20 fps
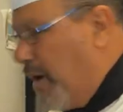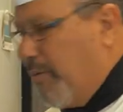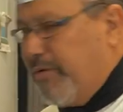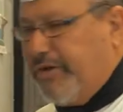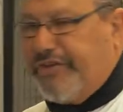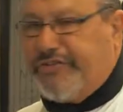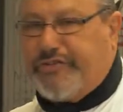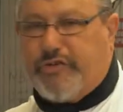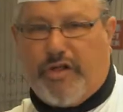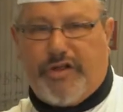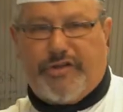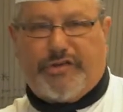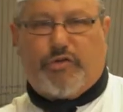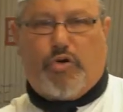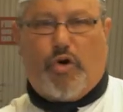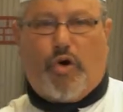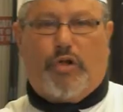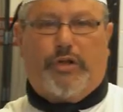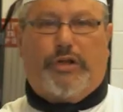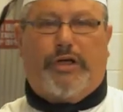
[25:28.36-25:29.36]
Now we're just going to
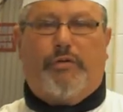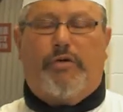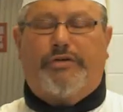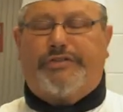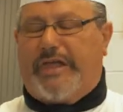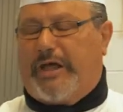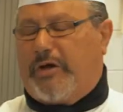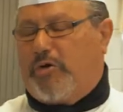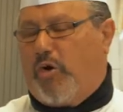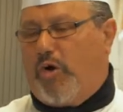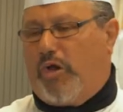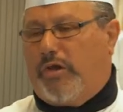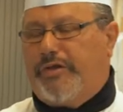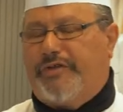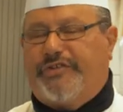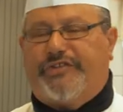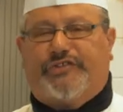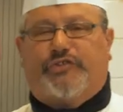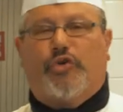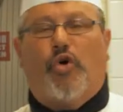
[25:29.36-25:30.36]
call that what they're calling
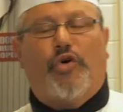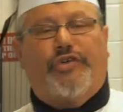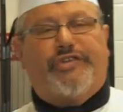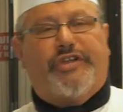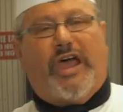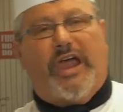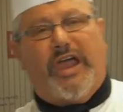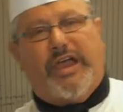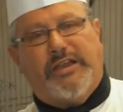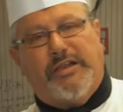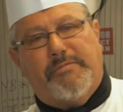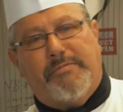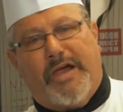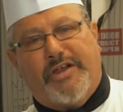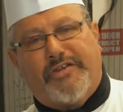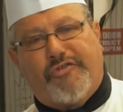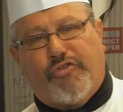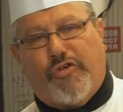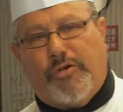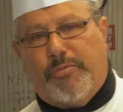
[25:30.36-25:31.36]
is sauteing the
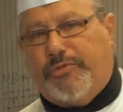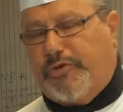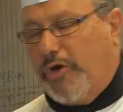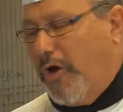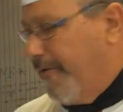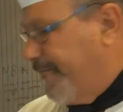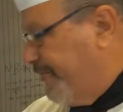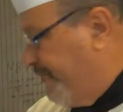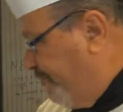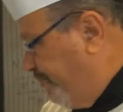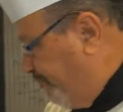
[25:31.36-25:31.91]
mushrooms off.